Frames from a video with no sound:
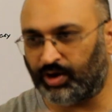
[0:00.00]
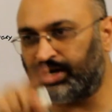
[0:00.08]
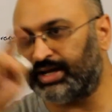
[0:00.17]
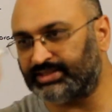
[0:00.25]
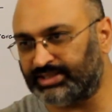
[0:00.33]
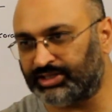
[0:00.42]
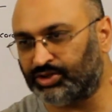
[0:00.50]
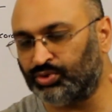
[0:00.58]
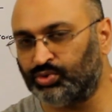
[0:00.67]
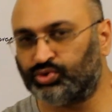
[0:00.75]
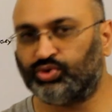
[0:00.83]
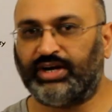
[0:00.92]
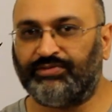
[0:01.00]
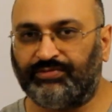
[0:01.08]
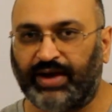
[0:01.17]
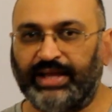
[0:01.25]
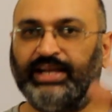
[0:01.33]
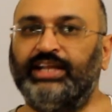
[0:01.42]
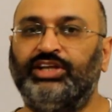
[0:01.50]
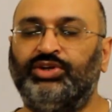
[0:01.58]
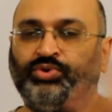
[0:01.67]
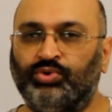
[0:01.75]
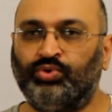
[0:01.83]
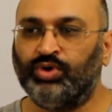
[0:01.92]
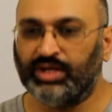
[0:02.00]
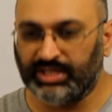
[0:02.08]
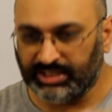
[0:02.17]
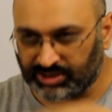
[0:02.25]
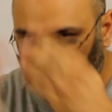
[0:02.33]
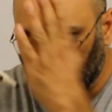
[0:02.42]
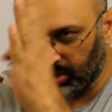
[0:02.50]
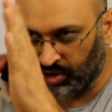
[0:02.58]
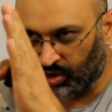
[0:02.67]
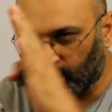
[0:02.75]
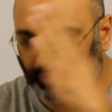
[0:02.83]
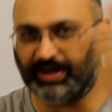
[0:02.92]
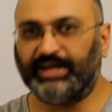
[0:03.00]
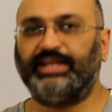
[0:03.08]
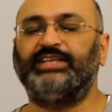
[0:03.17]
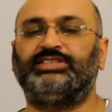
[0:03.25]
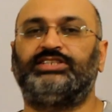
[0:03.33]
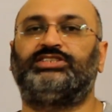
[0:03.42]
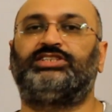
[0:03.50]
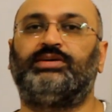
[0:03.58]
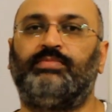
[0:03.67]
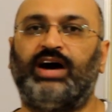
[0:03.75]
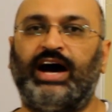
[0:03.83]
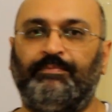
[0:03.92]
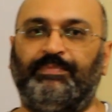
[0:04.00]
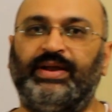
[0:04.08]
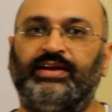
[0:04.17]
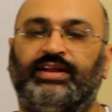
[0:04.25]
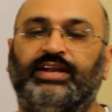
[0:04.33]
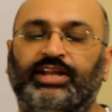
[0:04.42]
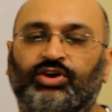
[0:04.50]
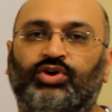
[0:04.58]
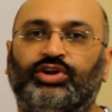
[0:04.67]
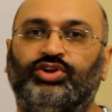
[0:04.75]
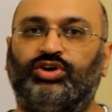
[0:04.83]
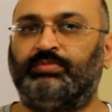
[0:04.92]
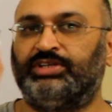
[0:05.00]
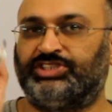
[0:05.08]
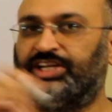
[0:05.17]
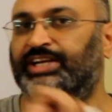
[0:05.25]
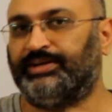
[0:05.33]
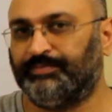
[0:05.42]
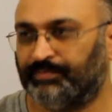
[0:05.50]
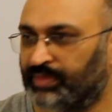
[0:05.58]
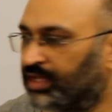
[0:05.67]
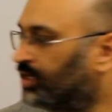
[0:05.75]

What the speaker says: what does it do, so that finally you see your operating system up and running on your machine.